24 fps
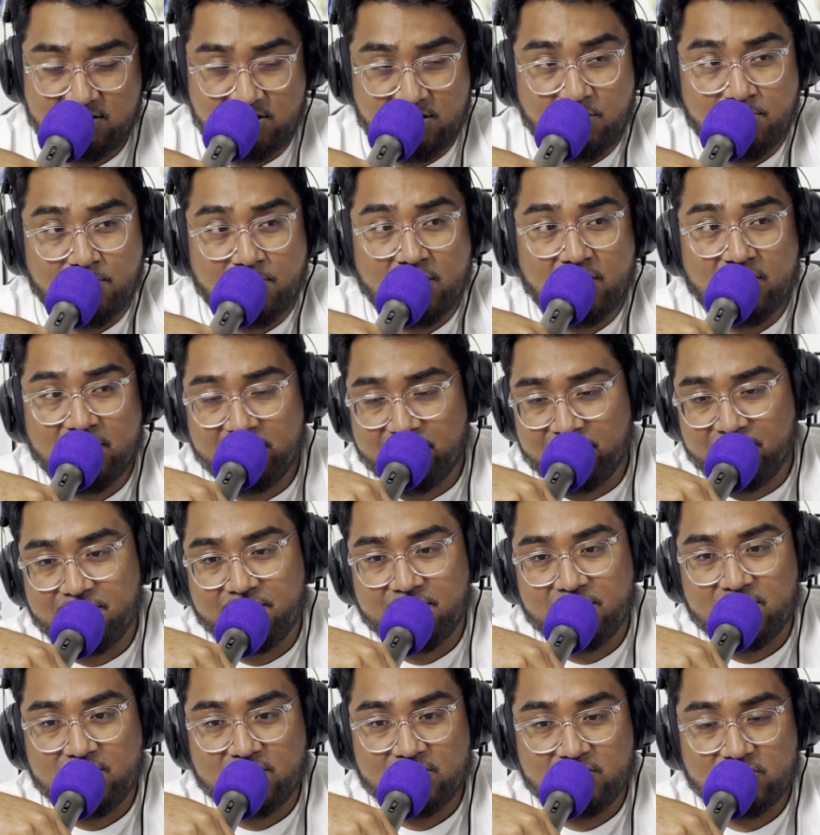above
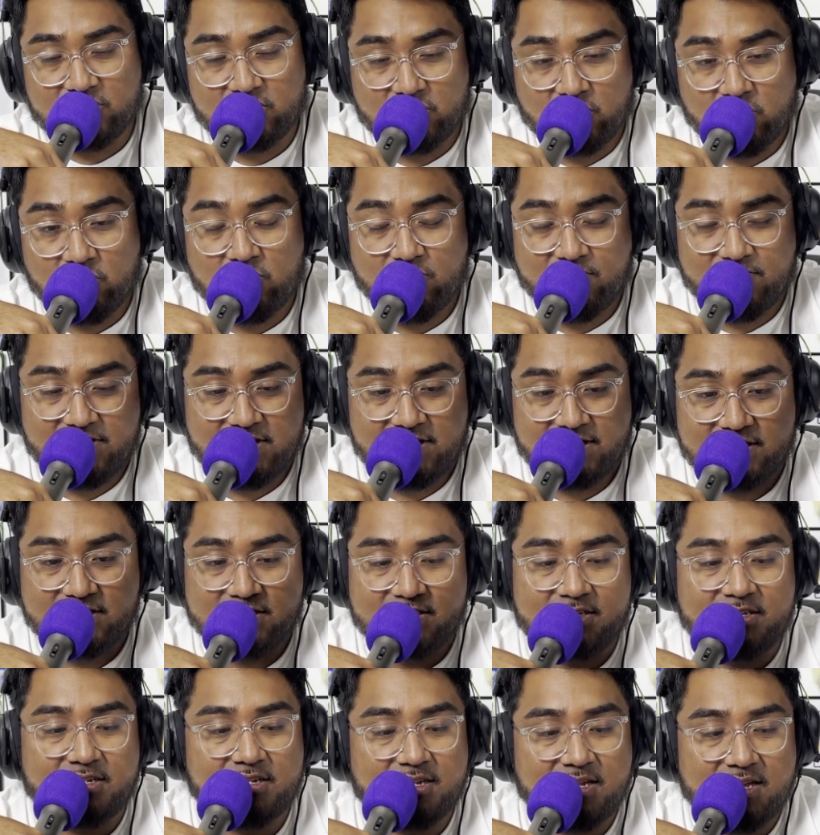
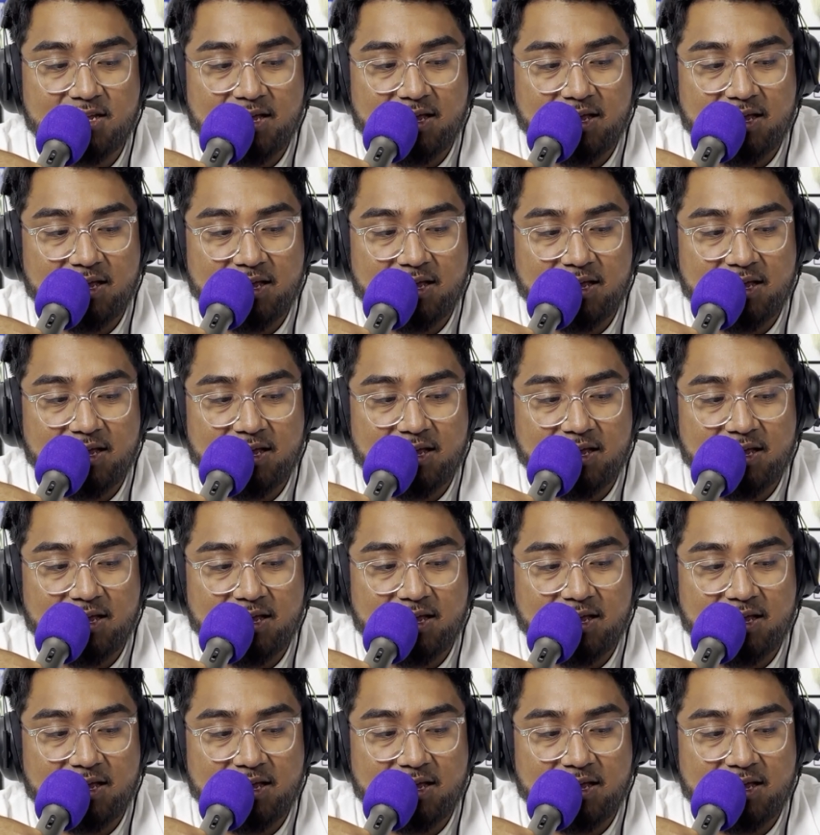Djokovic,